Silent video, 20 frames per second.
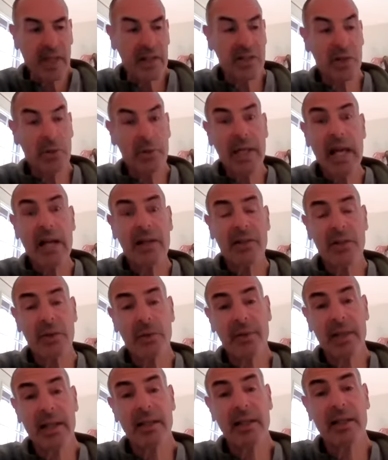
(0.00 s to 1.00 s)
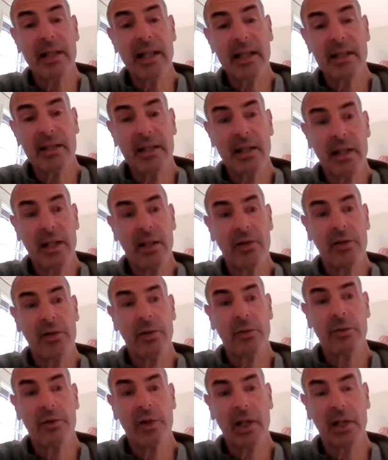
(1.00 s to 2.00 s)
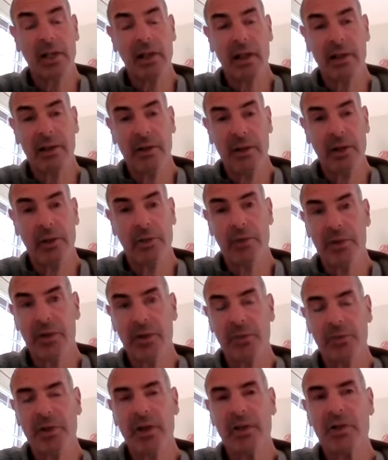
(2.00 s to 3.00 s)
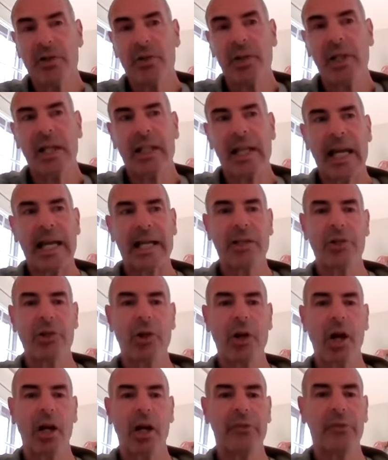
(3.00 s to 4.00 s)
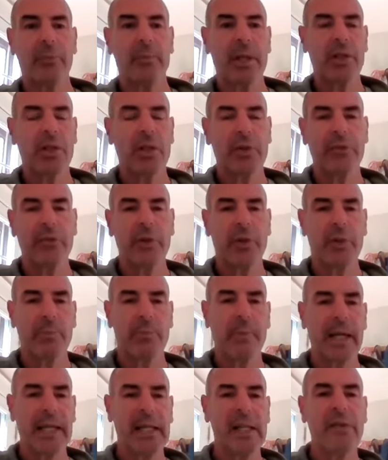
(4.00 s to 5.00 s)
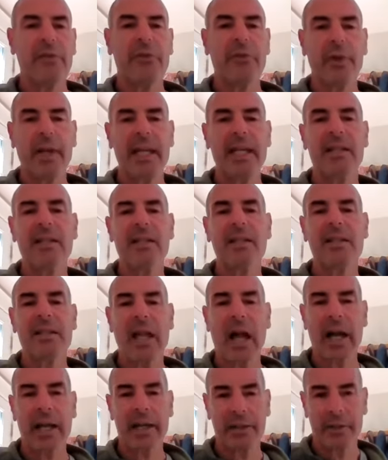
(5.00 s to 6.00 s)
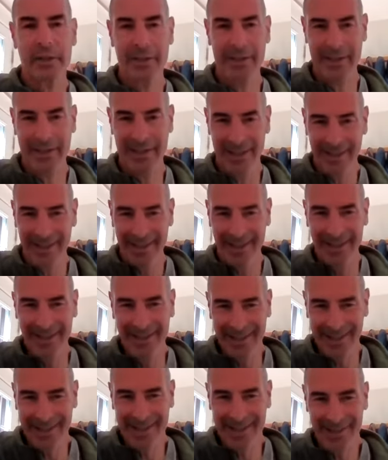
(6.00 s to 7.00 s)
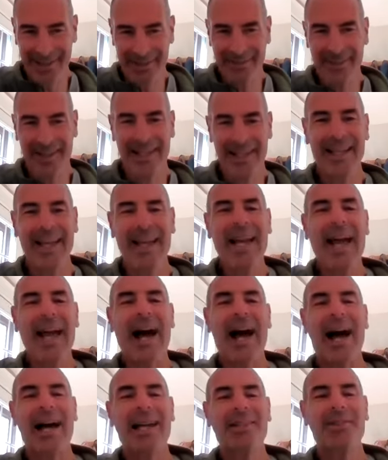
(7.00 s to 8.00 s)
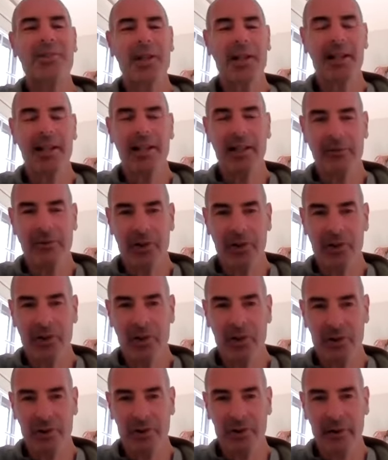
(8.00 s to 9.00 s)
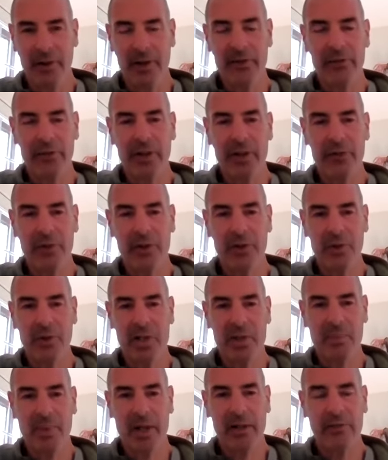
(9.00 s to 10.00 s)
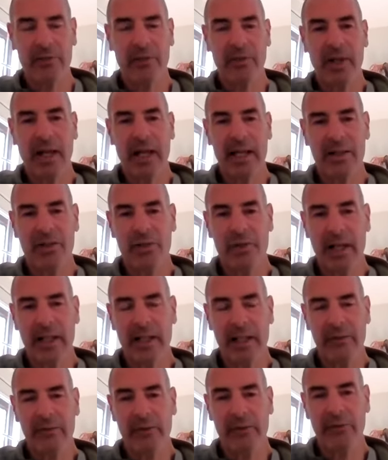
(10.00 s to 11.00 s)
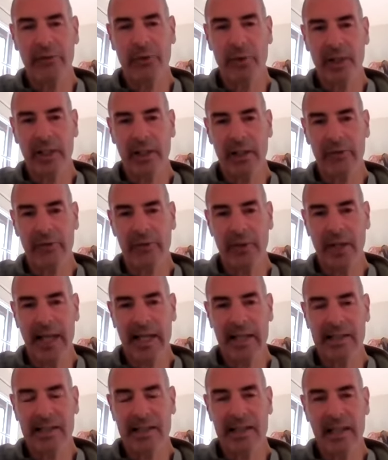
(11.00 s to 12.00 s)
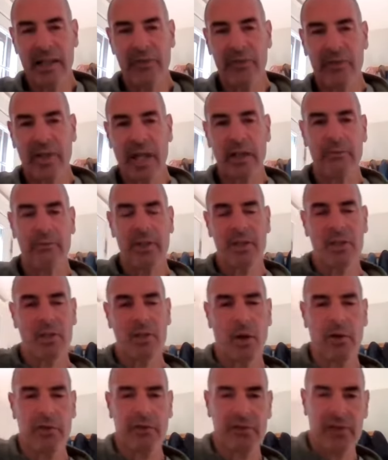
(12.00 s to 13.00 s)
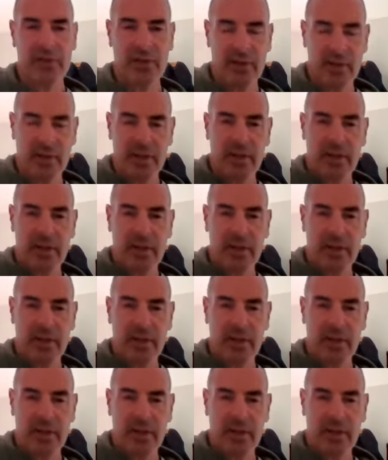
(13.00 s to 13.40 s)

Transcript: So then the next thing is you check, so just to get extra confirmation for my liver 8 desires, sort of thing, I check liver 2. If liver 2 is painful, I try liver 4 and liver 8, see if that resolves